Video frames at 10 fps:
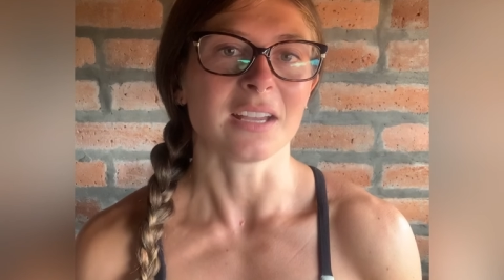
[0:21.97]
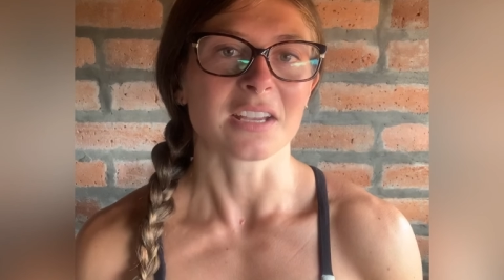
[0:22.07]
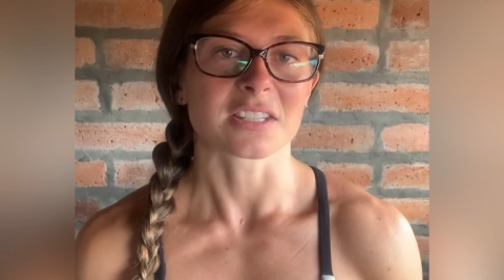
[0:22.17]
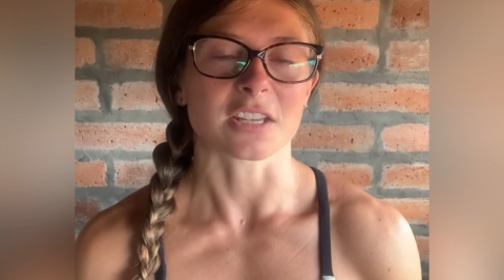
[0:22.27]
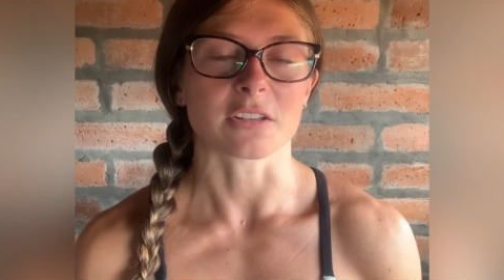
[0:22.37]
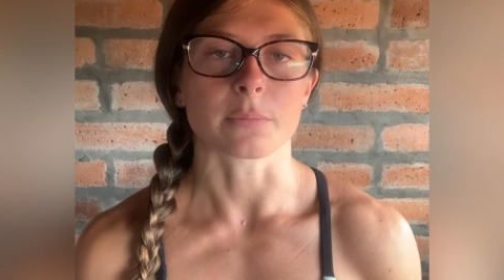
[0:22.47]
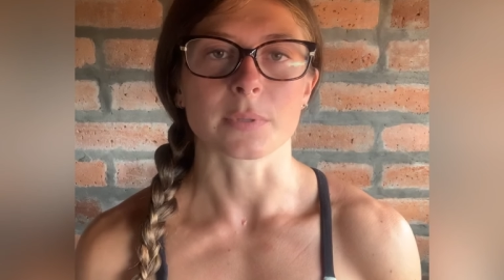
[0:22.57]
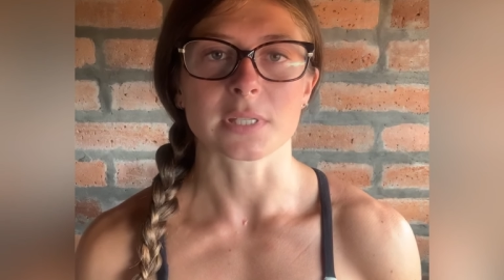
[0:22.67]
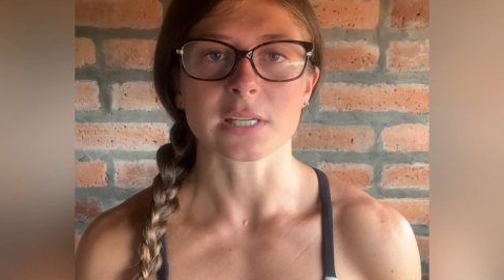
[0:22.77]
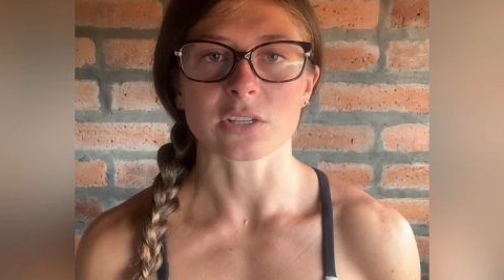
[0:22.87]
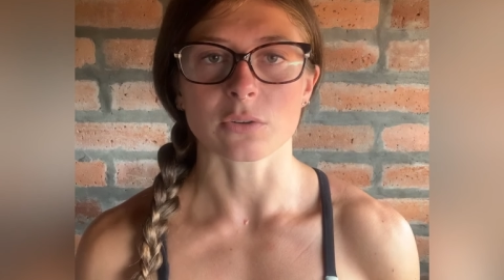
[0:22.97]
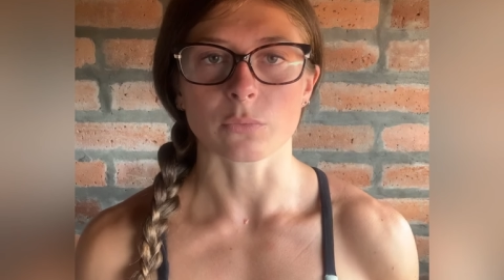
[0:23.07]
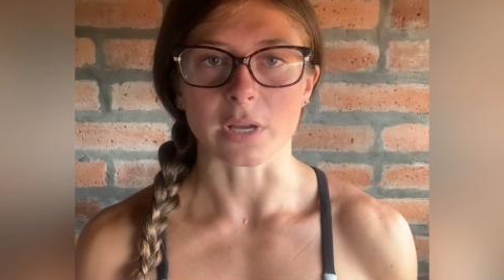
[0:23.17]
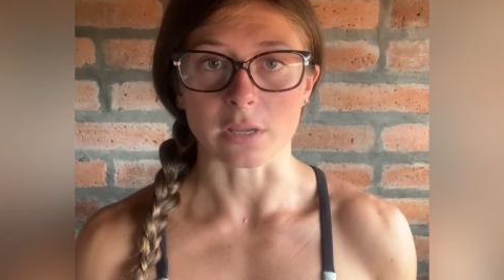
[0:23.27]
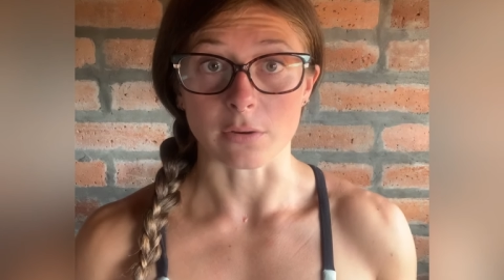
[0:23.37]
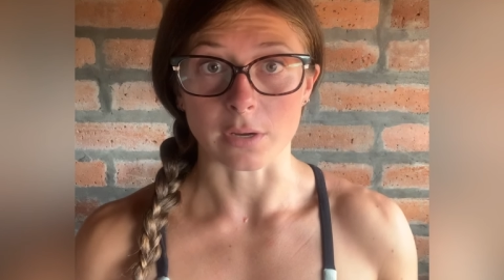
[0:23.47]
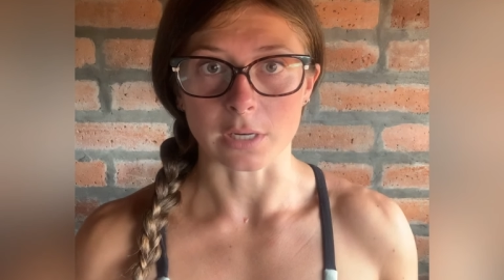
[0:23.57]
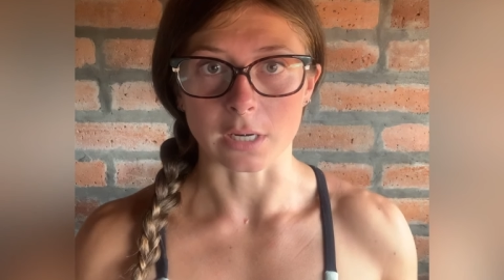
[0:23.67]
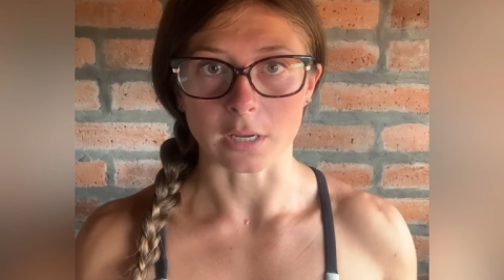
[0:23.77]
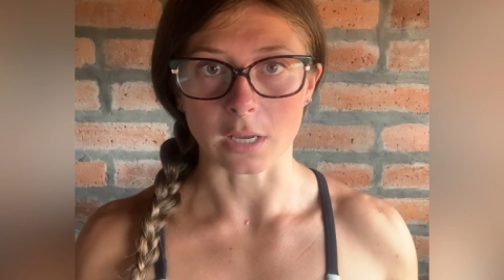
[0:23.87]
So the position where you're in
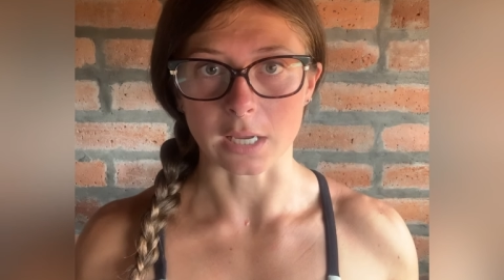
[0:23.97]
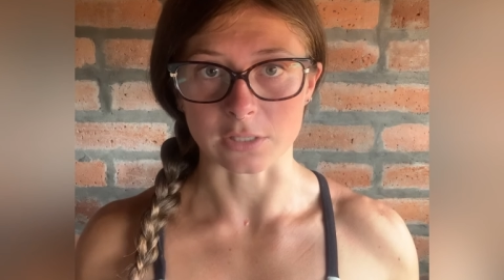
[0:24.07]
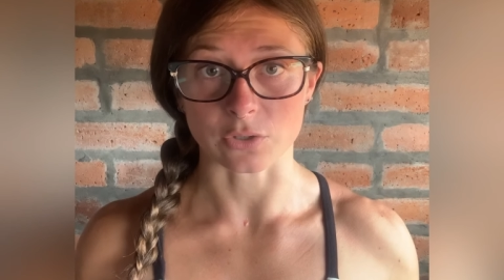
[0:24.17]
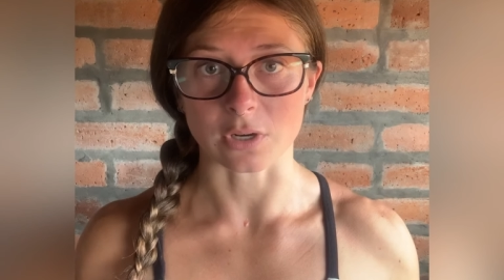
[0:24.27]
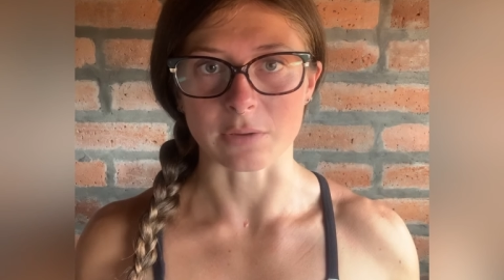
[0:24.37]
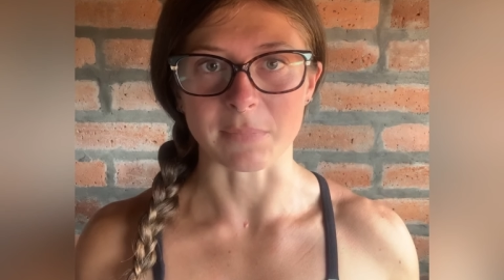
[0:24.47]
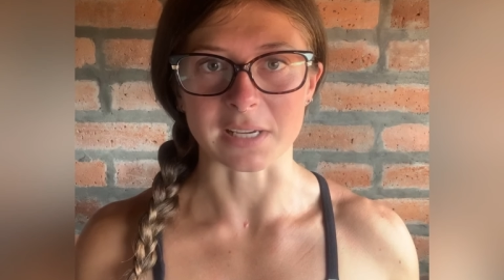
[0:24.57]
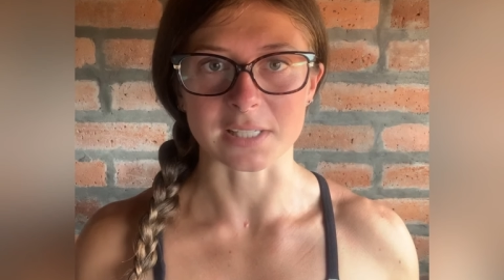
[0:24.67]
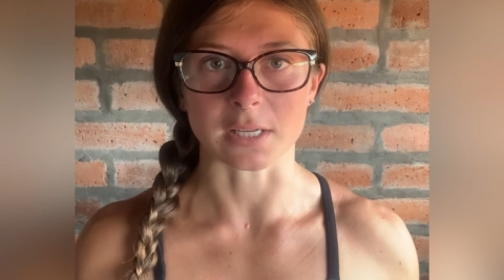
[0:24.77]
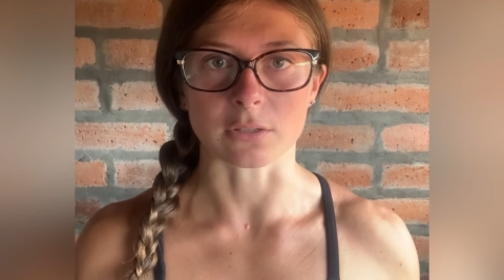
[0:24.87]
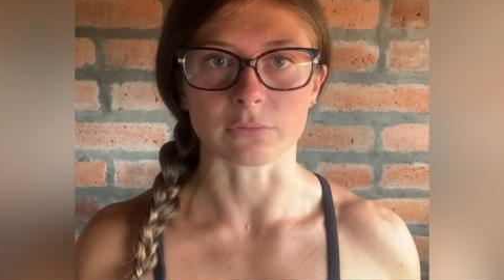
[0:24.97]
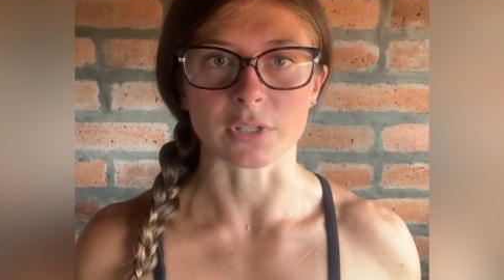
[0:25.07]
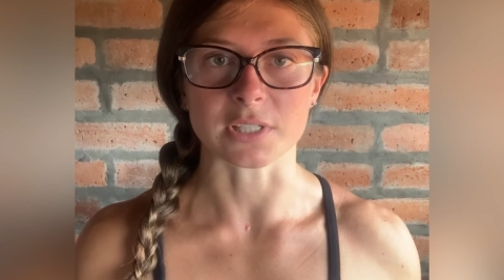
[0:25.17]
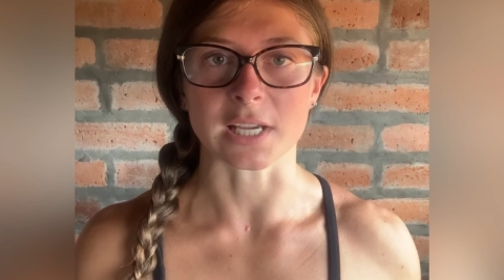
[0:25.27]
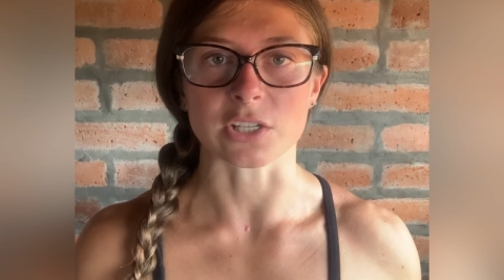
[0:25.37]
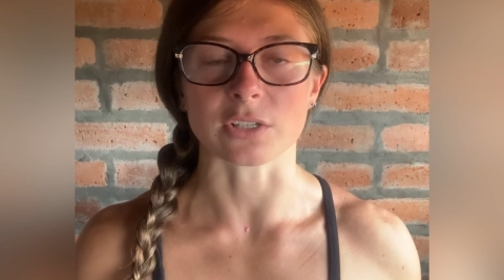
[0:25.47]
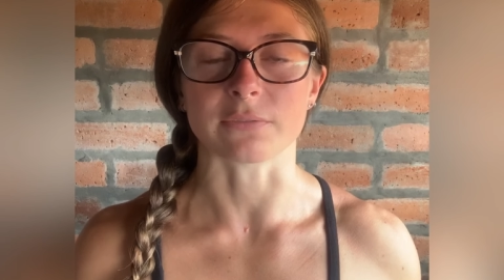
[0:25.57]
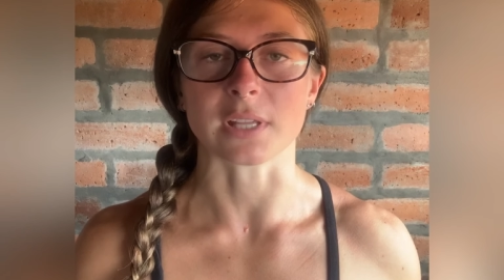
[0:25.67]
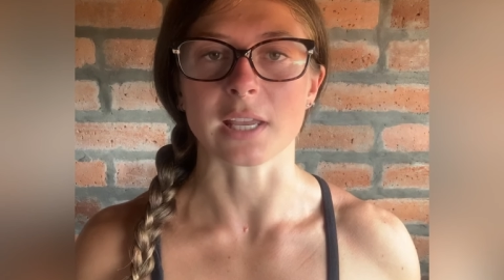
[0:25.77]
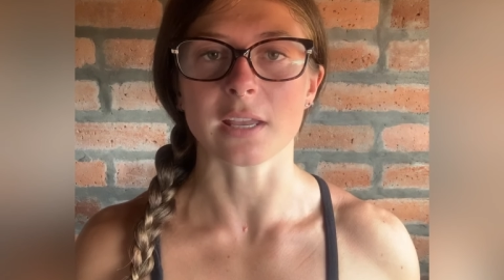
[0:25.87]
an extreme external rotation of
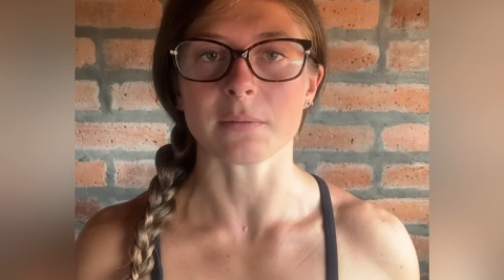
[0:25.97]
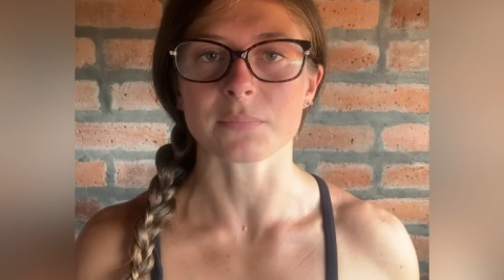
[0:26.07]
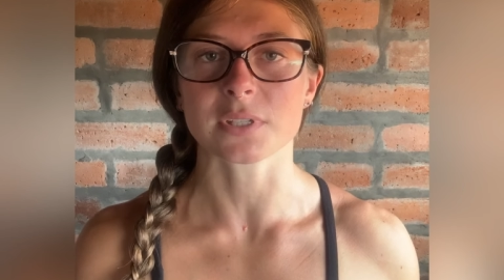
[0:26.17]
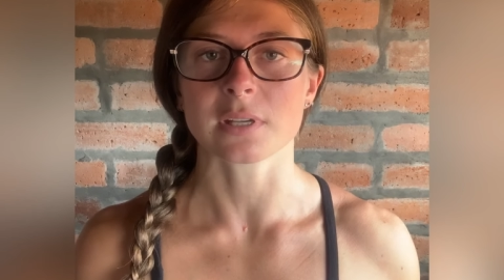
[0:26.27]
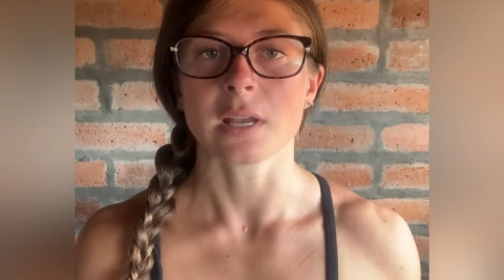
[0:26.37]
the hips